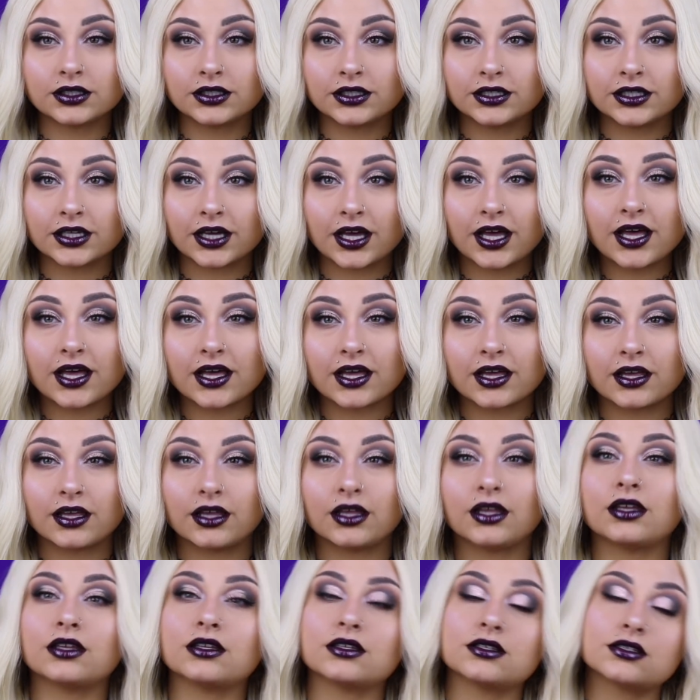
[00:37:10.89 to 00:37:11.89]

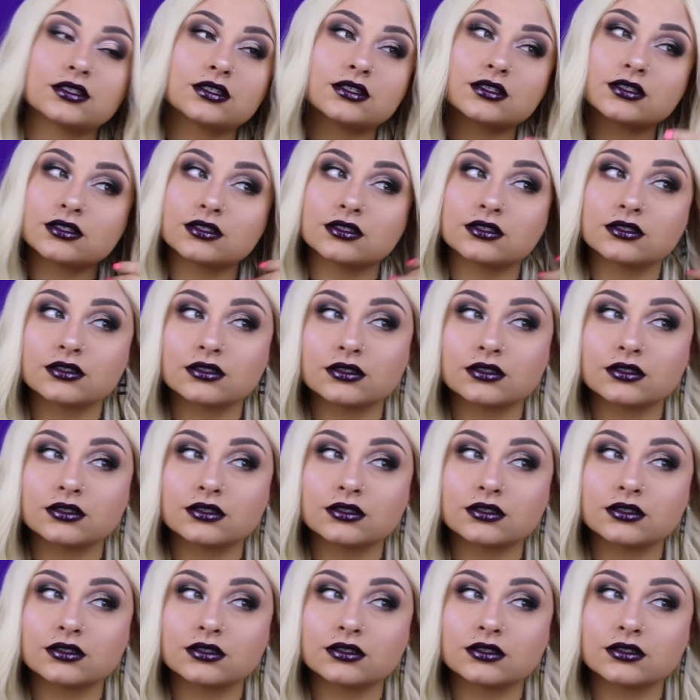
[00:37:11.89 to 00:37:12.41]
Guys,